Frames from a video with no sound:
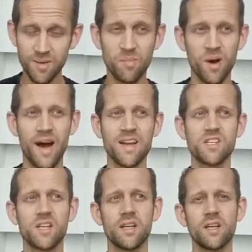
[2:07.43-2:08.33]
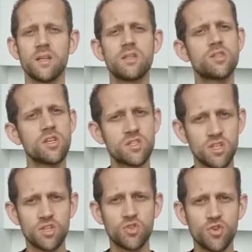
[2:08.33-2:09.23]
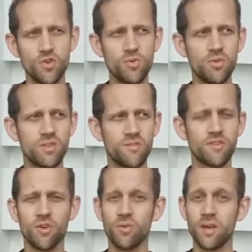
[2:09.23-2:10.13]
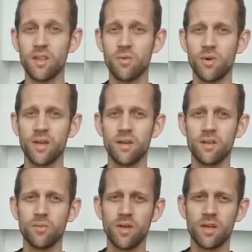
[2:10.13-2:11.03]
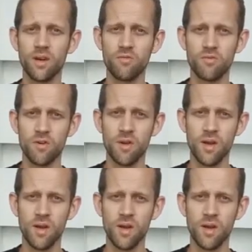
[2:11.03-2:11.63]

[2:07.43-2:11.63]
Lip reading: but actually it's a true difficulty that we go through.